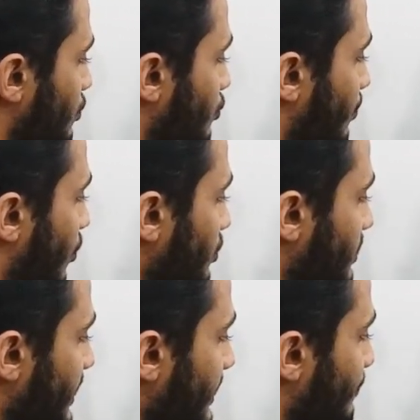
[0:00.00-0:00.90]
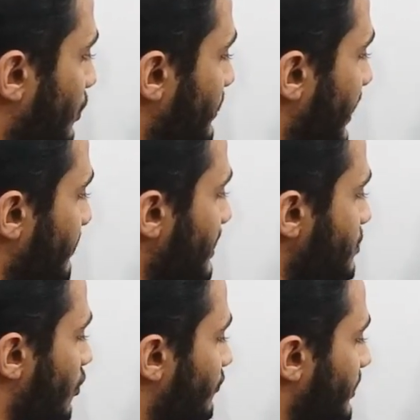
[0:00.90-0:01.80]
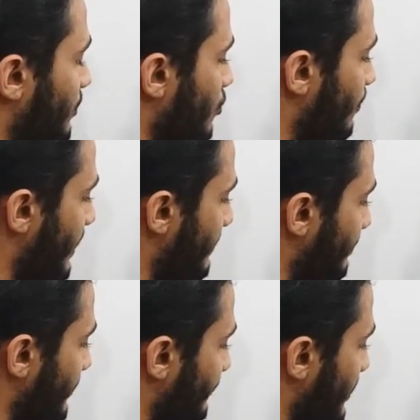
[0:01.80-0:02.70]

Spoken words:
to both the input terminals of the op-amp,